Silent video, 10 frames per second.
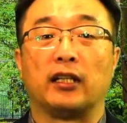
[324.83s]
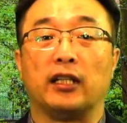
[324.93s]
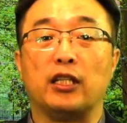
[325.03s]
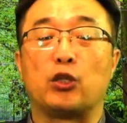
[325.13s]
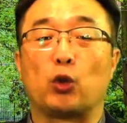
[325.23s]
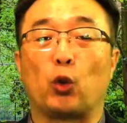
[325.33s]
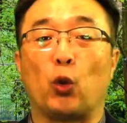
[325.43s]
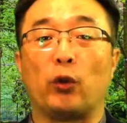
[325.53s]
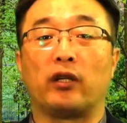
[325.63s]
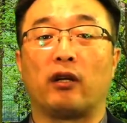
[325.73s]
this
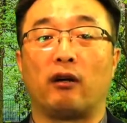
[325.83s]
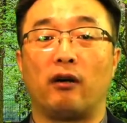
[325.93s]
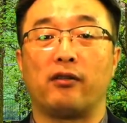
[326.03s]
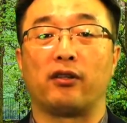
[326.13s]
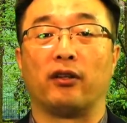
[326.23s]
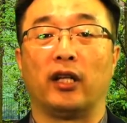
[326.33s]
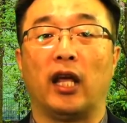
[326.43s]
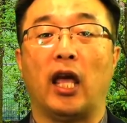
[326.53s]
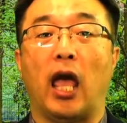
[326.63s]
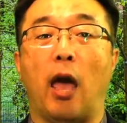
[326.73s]
torn
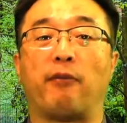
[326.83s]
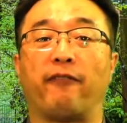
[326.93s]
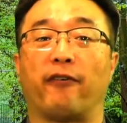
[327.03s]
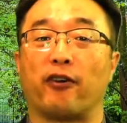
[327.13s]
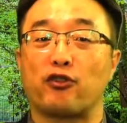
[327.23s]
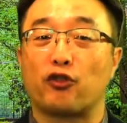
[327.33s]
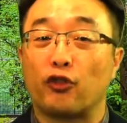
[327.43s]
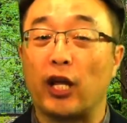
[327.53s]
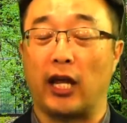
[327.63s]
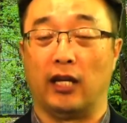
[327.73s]
curtain have for us
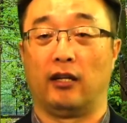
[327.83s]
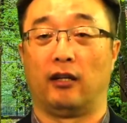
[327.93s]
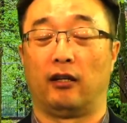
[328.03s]
today?